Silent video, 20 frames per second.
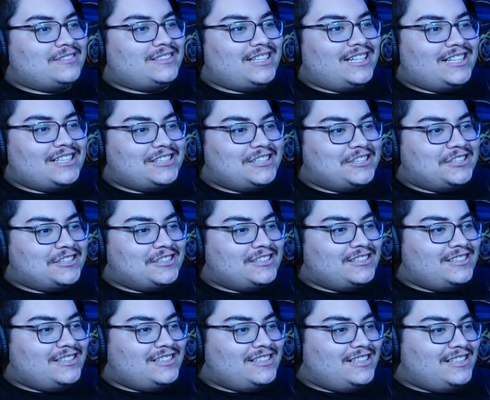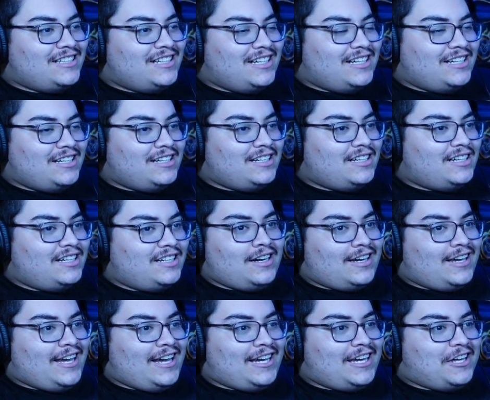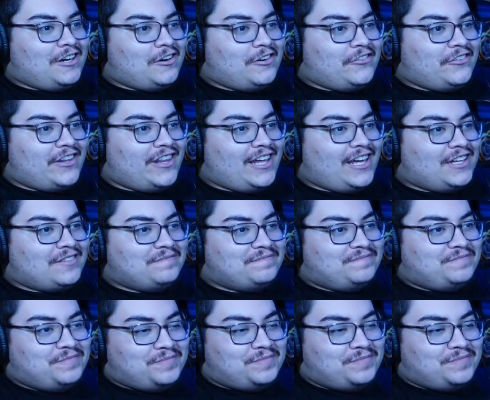I'm telling you. I can't get over that.